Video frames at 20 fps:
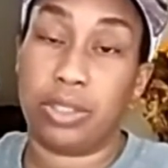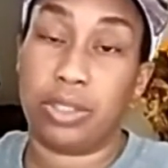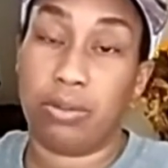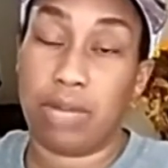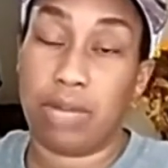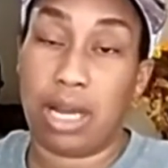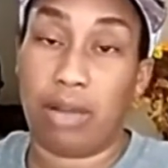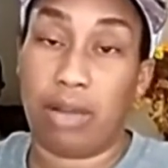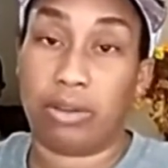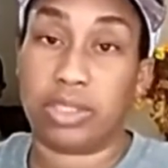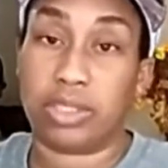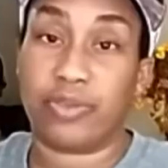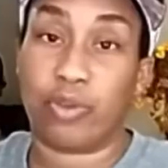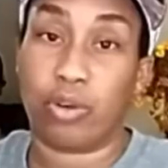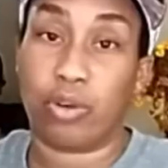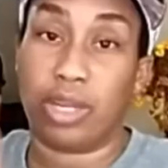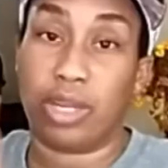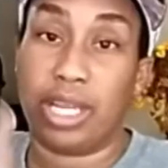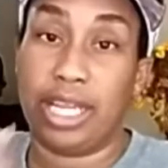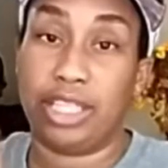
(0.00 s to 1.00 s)
$2
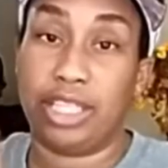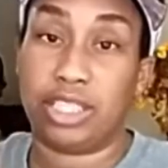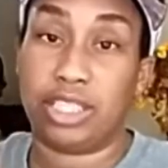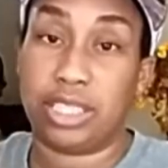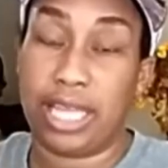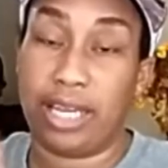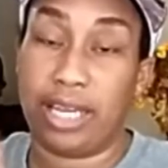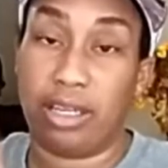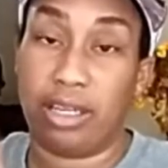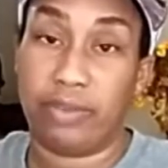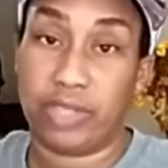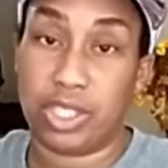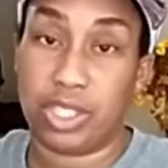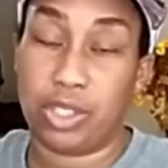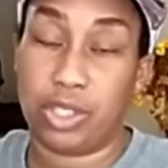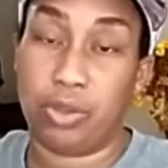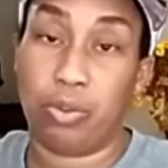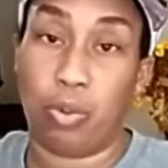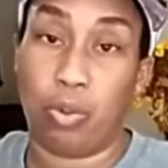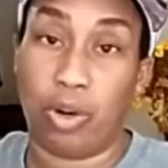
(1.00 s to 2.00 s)
for each set of
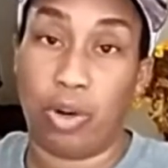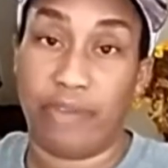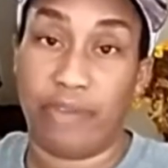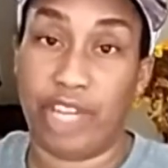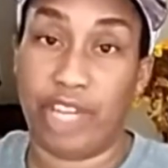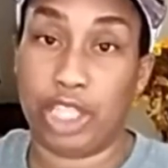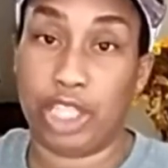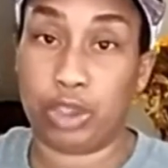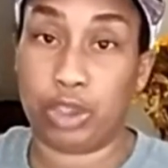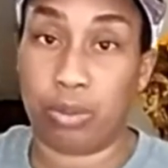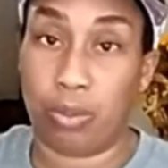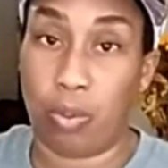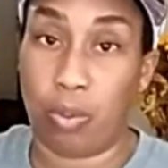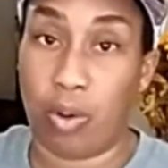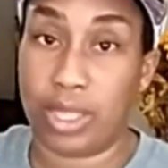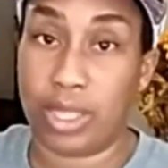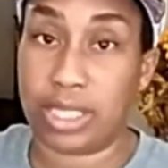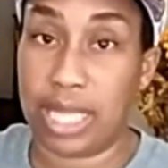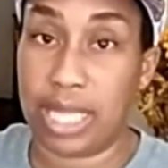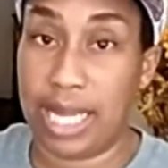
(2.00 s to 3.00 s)
two on fetch
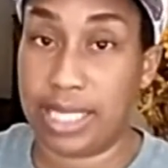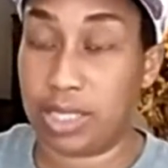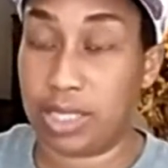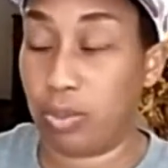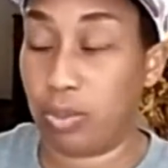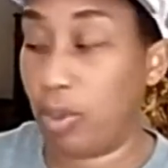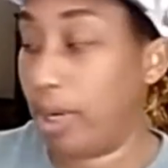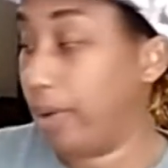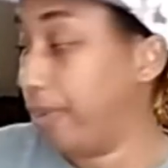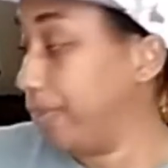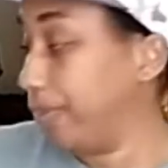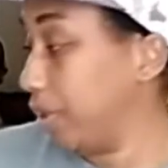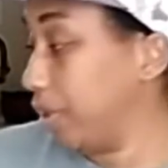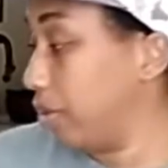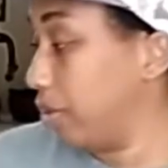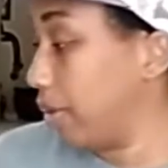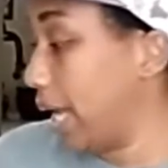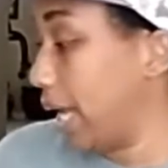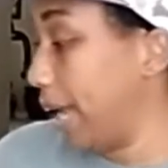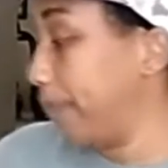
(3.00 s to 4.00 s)
rewards as well.
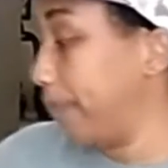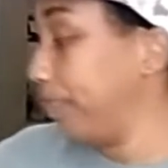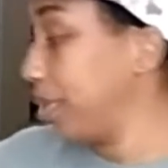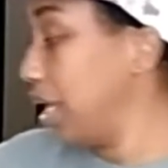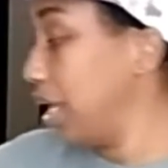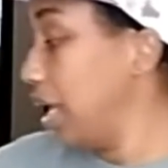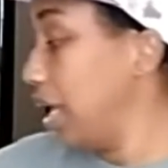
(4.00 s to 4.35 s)
Okay.